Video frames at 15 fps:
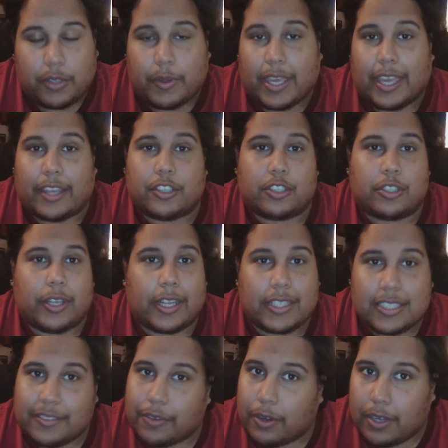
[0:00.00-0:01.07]
You can't
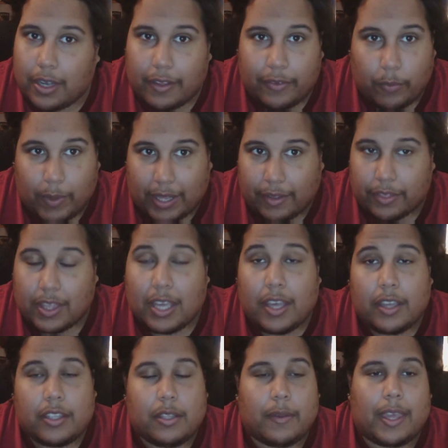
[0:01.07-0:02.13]
transfer enough wealth.
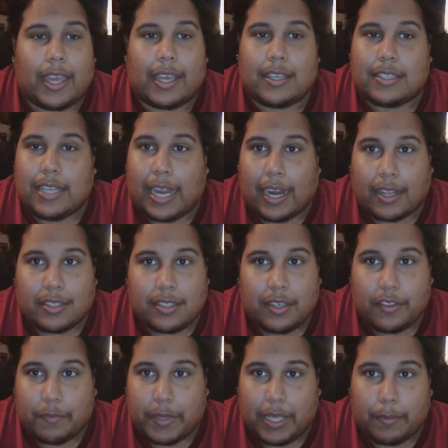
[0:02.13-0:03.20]
You can't tax
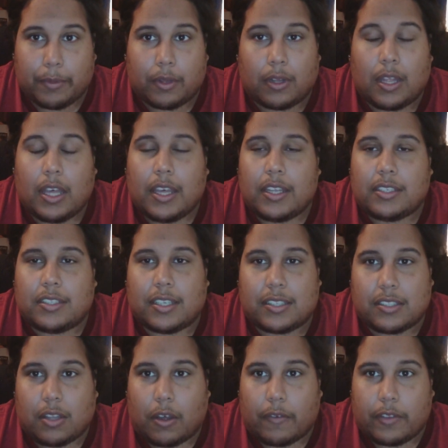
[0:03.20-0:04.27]
enough people to
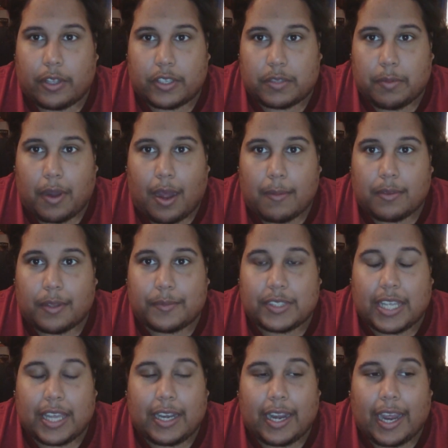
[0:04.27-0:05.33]
solve those
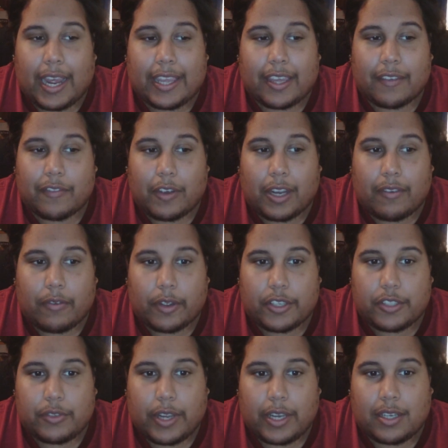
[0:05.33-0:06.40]
problems. And I get very
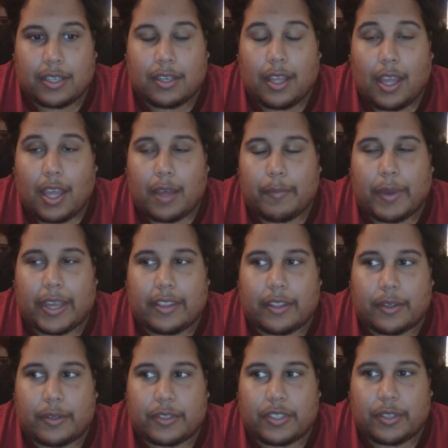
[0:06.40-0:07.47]
frustrated by
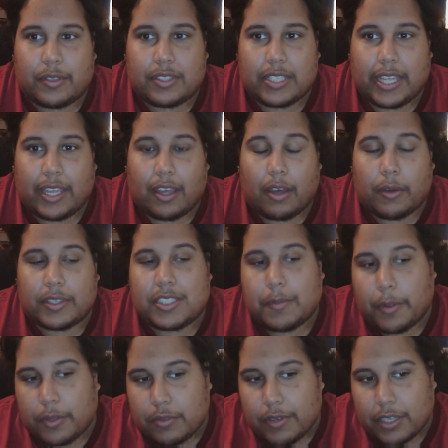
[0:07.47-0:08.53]
those who say, oh, it's a
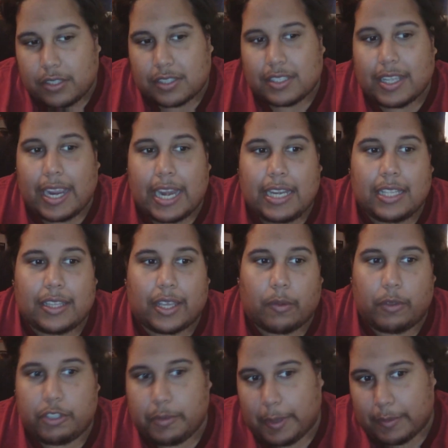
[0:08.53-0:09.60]
post-racial society, like,
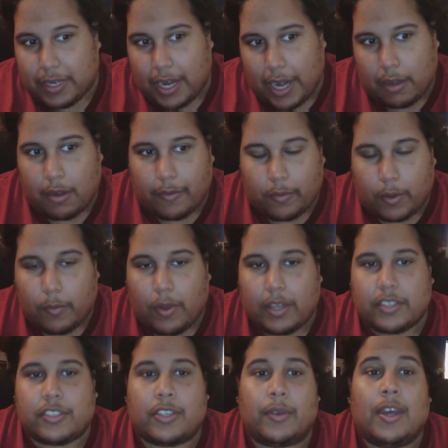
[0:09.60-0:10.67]
we should be able to hire whoever we
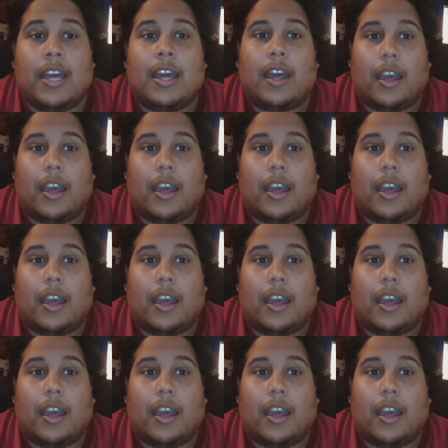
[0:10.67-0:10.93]
want to.